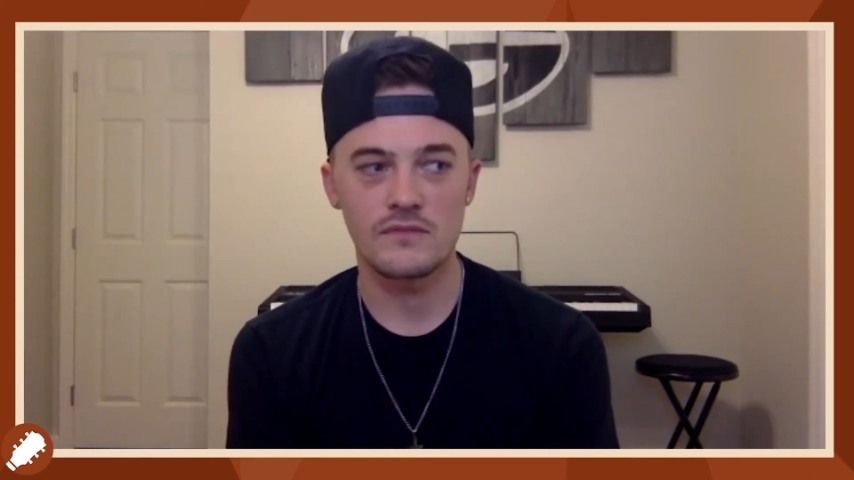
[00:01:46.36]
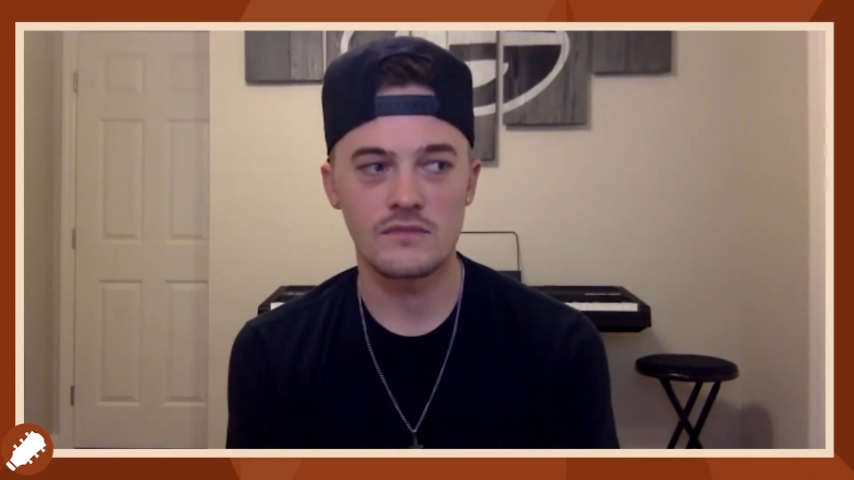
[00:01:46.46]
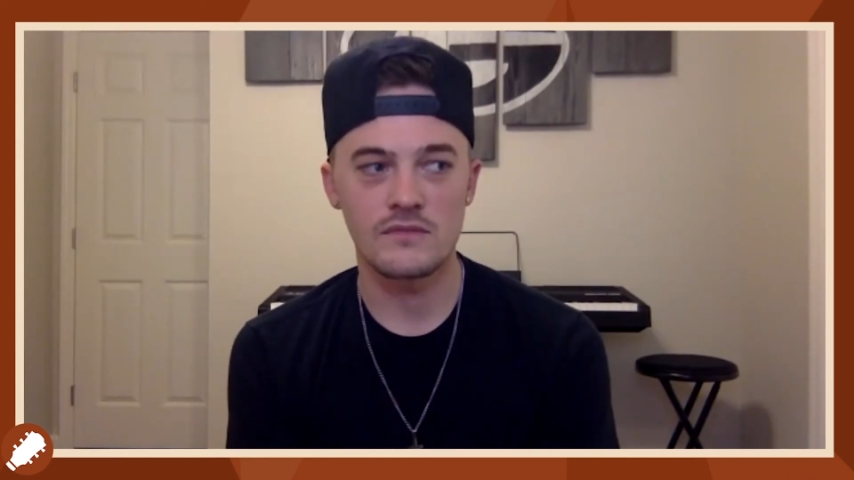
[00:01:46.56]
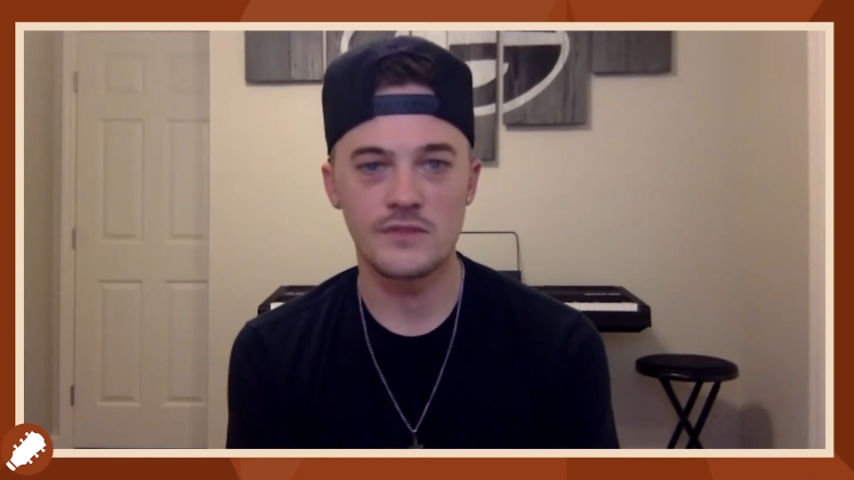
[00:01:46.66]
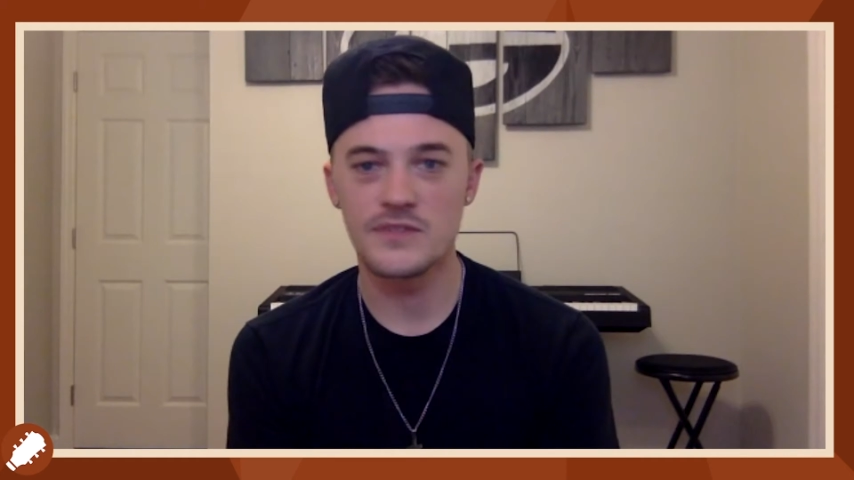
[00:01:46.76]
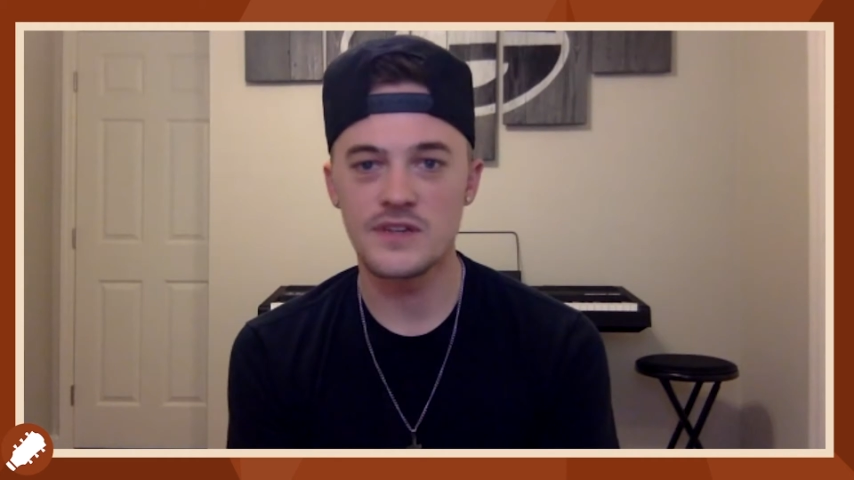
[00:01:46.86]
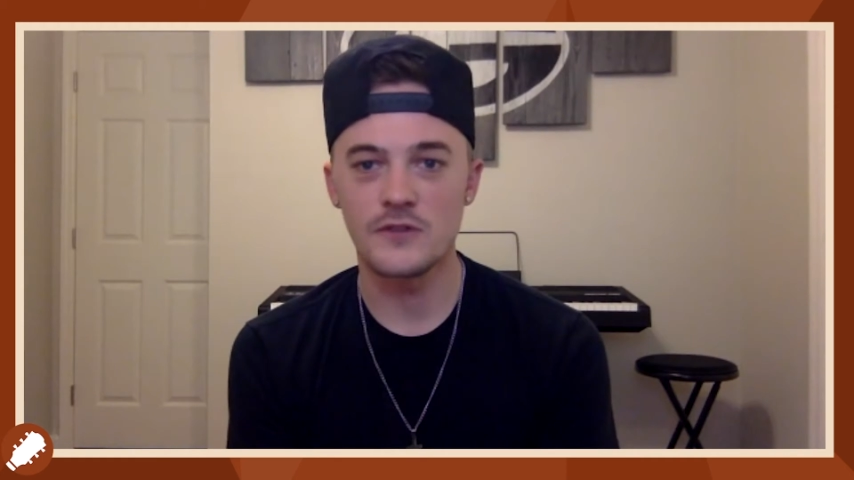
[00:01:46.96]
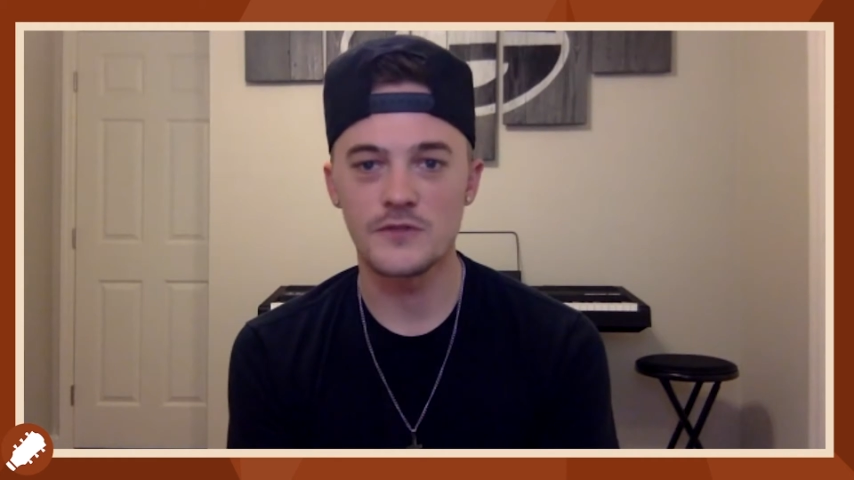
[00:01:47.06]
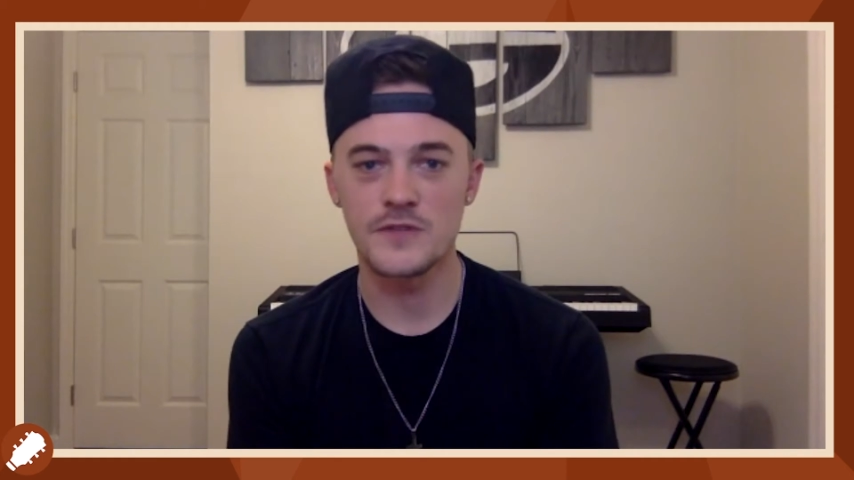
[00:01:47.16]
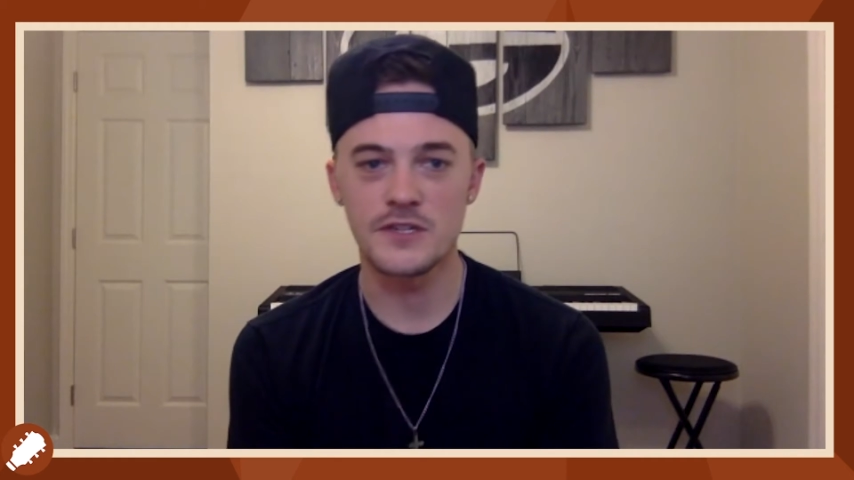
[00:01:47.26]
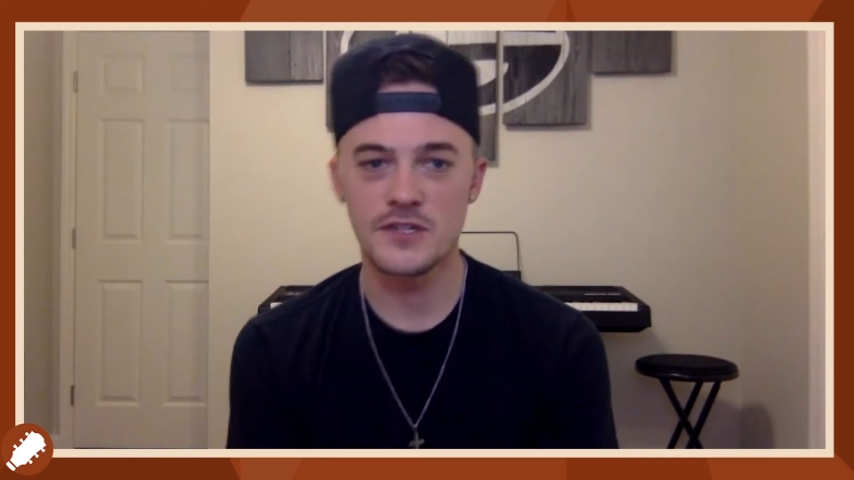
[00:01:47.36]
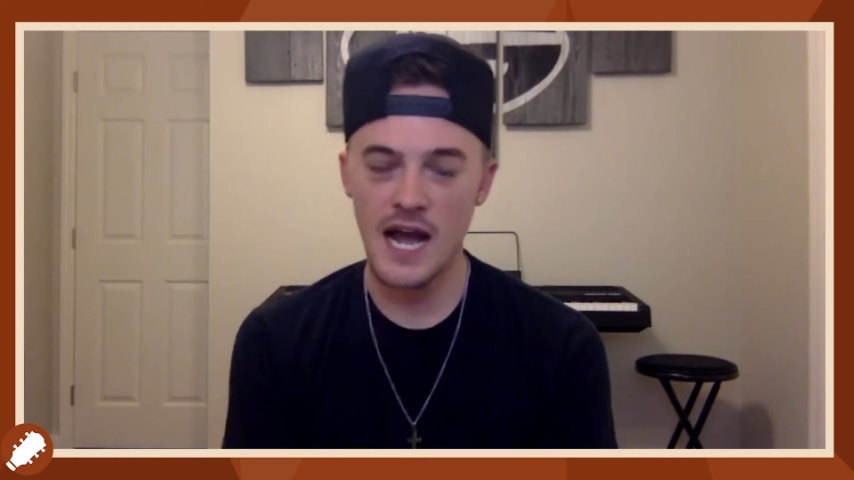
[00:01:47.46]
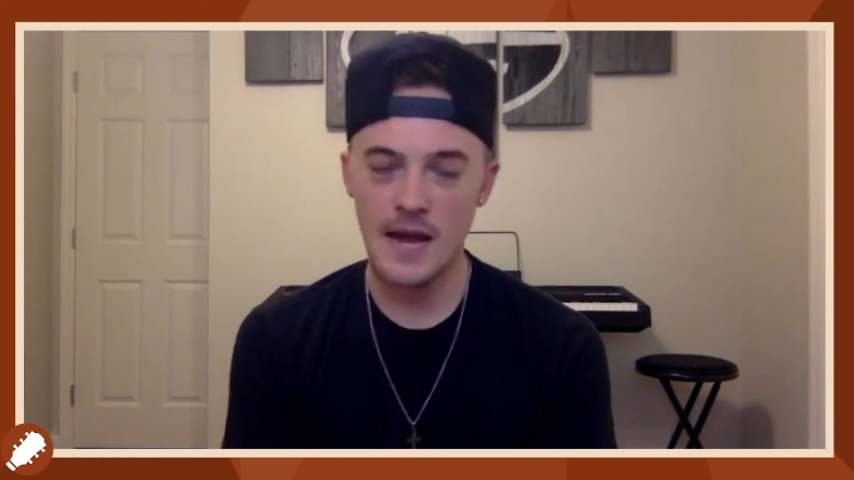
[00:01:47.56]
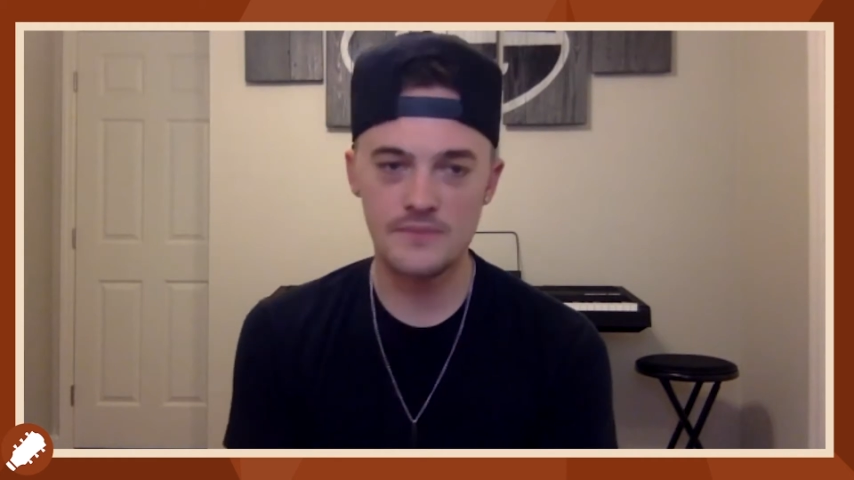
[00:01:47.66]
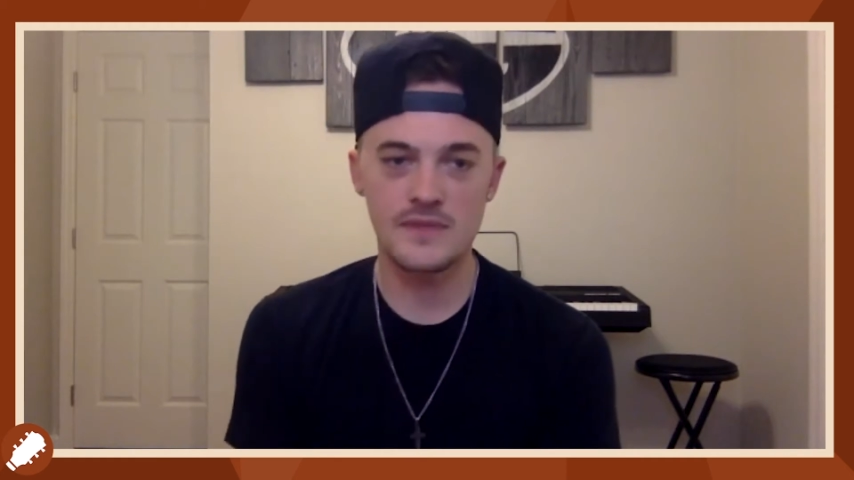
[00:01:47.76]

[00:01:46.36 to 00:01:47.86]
themselves because I'm